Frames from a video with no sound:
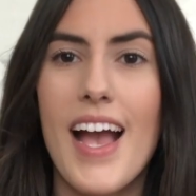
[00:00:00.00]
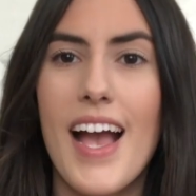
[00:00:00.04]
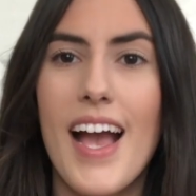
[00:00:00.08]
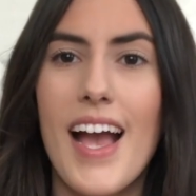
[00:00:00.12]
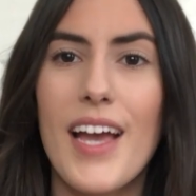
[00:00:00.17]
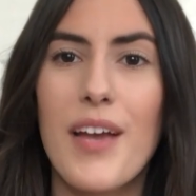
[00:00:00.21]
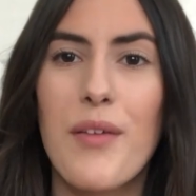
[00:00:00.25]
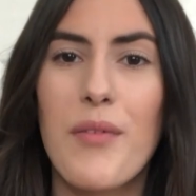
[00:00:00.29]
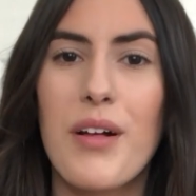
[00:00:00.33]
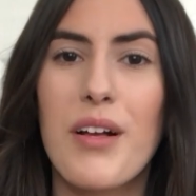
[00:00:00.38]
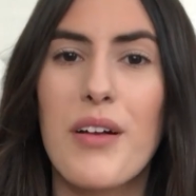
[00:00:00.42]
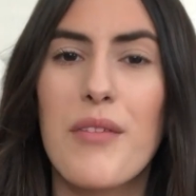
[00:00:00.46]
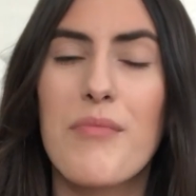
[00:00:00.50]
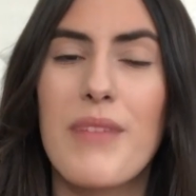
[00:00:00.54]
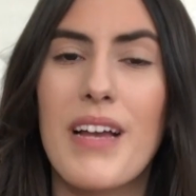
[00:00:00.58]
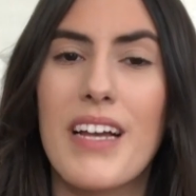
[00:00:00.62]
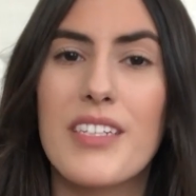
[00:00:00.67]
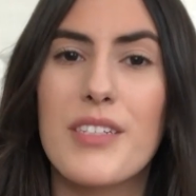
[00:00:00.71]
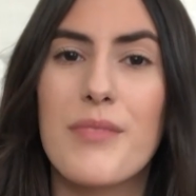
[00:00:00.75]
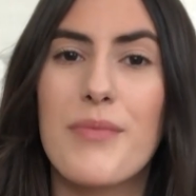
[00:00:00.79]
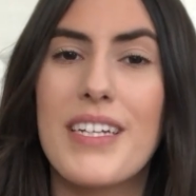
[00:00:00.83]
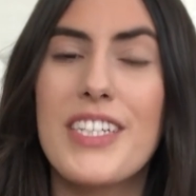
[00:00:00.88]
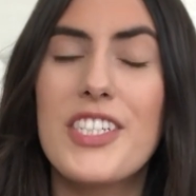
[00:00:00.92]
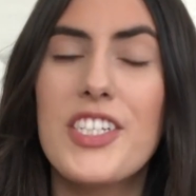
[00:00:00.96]
Hi, welcome back
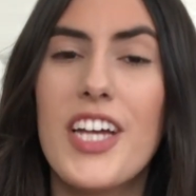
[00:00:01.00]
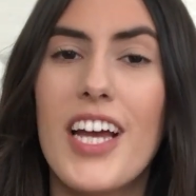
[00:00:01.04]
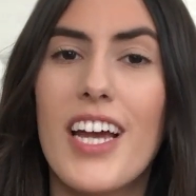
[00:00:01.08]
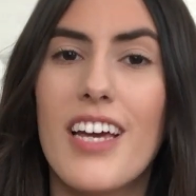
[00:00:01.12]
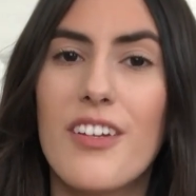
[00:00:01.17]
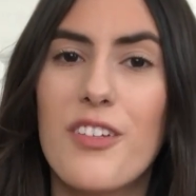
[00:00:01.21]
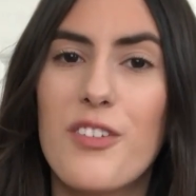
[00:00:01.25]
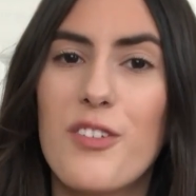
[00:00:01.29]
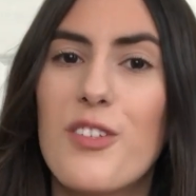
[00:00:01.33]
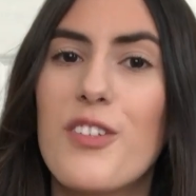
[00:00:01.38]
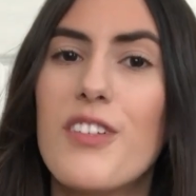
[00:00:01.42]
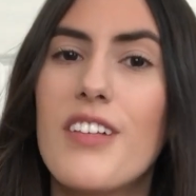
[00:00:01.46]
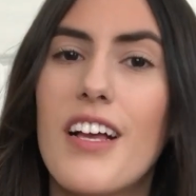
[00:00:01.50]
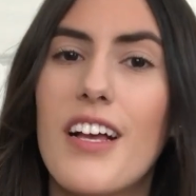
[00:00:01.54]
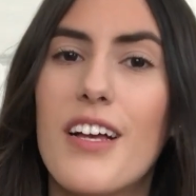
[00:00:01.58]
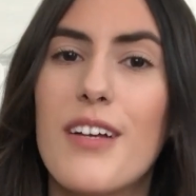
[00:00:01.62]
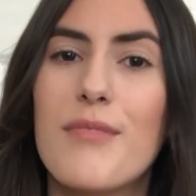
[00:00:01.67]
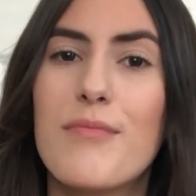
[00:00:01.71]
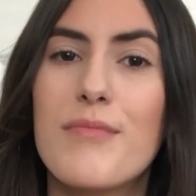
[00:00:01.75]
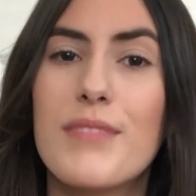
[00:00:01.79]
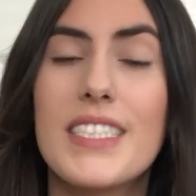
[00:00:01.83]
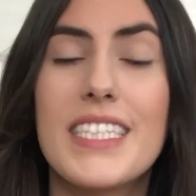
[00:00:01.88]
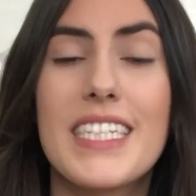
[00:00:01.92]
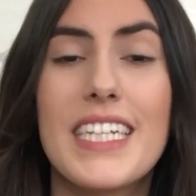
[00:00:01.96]
to my channel.
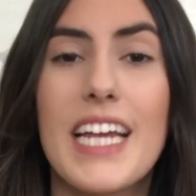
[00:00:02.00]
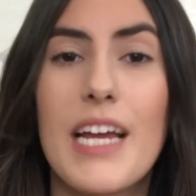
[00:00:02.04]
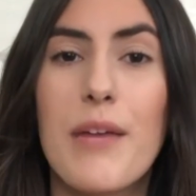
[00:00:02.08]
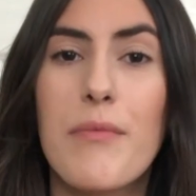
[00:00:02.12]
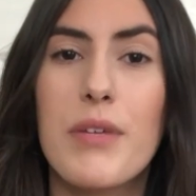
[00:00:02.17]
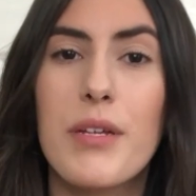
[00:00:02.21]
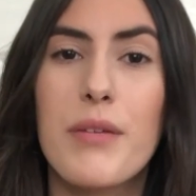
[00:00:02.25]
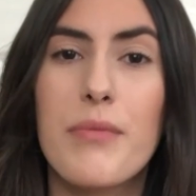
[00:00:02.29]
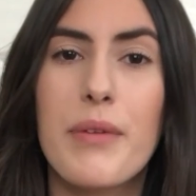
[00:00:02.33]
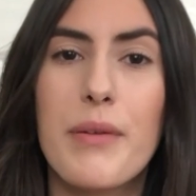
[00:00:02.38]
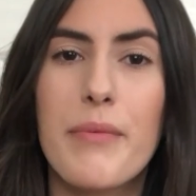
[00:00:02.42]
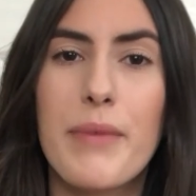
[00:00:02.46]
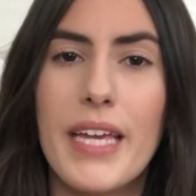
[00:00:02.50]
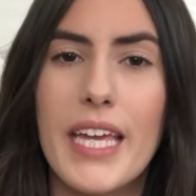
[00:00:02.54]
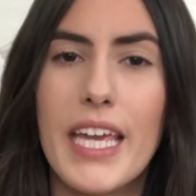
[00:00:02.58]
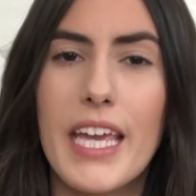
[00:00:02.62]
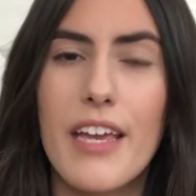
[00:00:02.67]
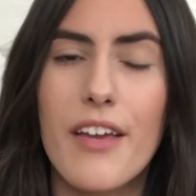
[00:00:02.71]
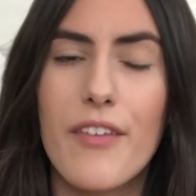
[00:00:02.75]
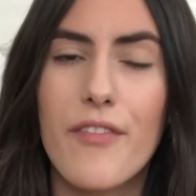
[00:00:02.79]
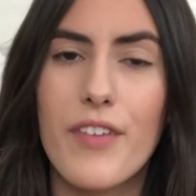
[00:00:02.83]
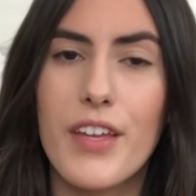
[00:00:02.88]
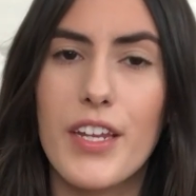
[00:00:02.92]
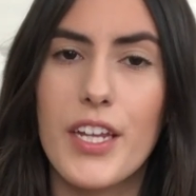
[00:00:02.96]
Today I'm going to be
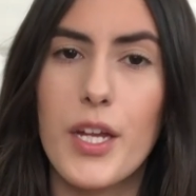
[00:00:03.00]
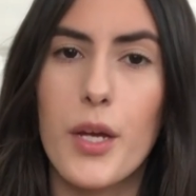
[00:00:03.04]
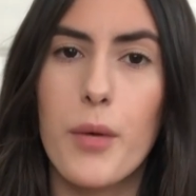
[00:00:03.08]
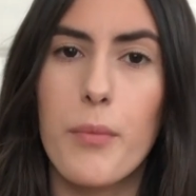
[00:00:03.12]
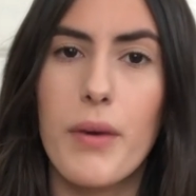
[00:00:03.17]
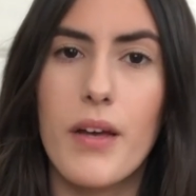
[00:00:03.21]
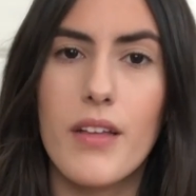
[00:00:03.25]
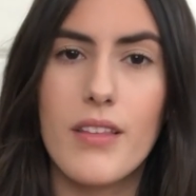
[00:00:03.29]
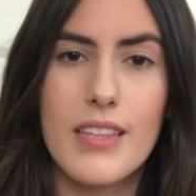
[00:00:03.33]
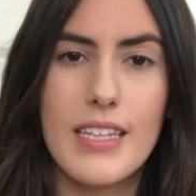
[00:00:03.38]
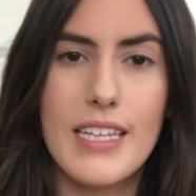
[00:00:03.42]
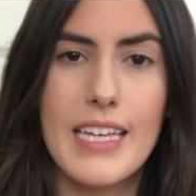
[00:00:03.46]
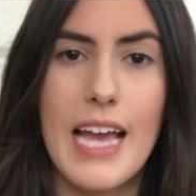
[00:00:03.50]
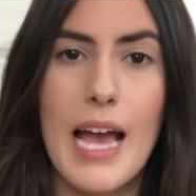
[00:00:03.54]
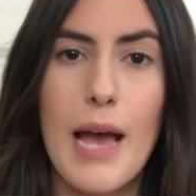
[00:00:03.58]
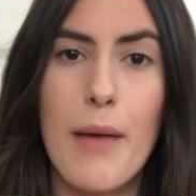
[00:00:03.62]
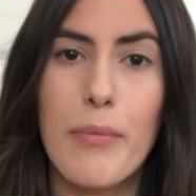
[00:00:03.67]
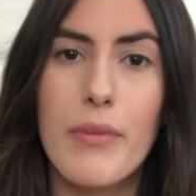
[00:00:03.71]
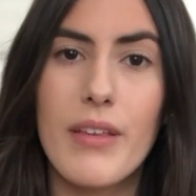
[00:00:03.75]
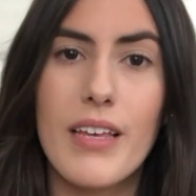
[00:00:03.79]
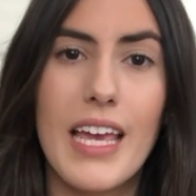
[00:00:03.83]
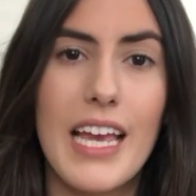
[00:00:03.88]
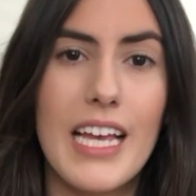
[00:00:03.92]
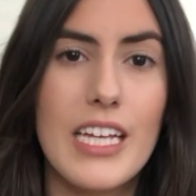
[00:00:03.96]
making a video about the
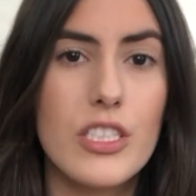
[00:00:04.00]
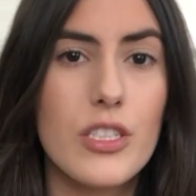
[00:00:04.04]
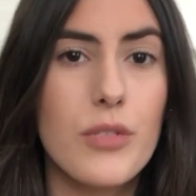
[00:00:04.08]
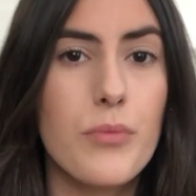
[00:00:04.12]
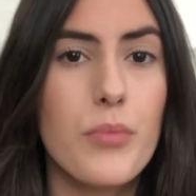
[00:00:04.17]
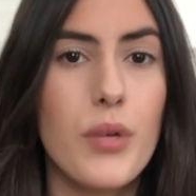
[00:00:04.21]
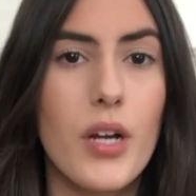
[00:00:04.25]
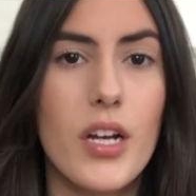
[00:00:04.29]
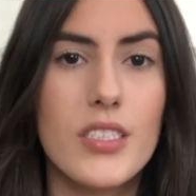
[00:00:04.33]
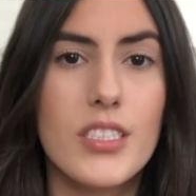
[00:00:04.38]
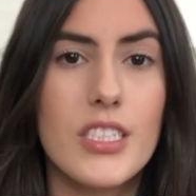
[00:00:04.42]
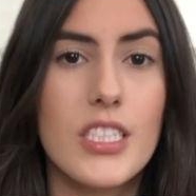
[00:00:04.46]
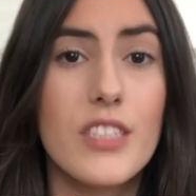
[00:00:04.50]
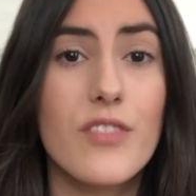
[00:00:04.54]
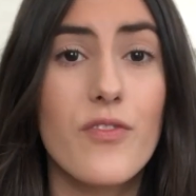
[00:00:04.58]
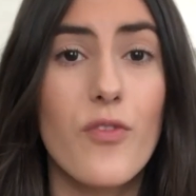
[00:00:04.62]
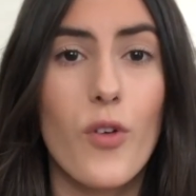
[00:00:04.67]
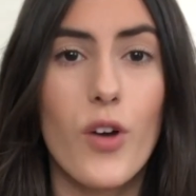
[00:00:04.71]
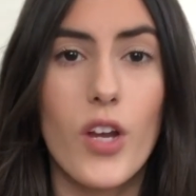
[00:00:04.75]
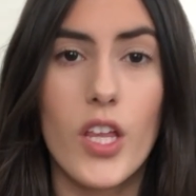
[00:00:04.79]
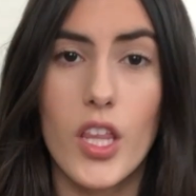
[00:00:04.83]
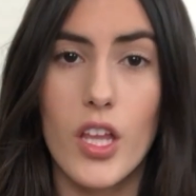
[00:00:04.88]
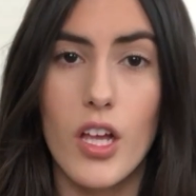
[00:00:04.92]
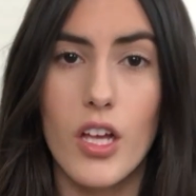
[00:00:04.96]
application process
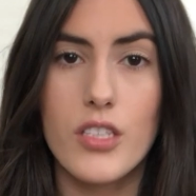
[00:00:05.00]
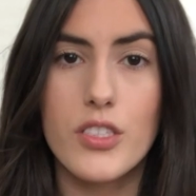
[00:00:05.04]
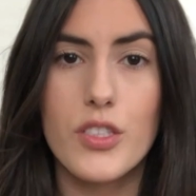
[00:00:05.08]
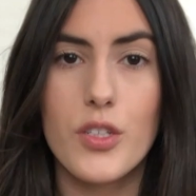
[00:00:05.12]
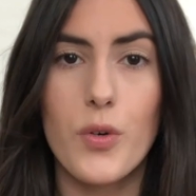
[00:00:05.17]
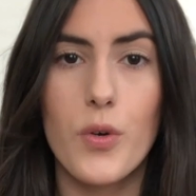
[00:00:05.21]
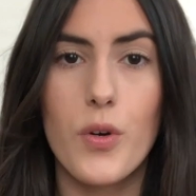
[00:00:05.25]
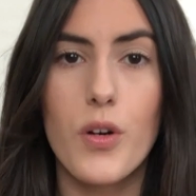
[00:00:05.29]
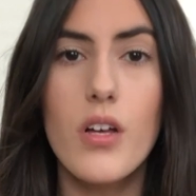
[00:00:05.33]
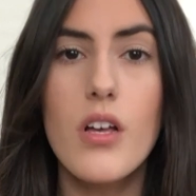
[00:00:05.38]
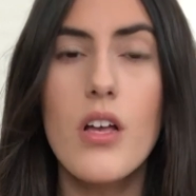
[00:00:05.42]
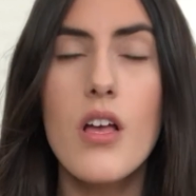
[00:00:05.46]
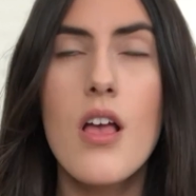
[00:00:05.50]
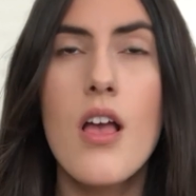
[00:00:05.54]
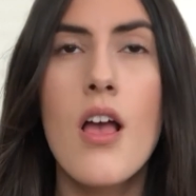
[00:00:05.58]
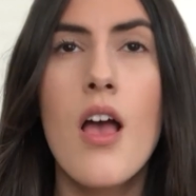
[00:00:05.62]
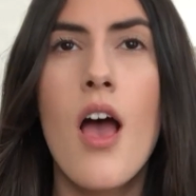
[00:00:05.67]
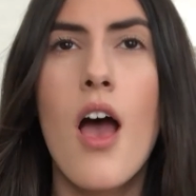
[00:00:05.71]
for law school.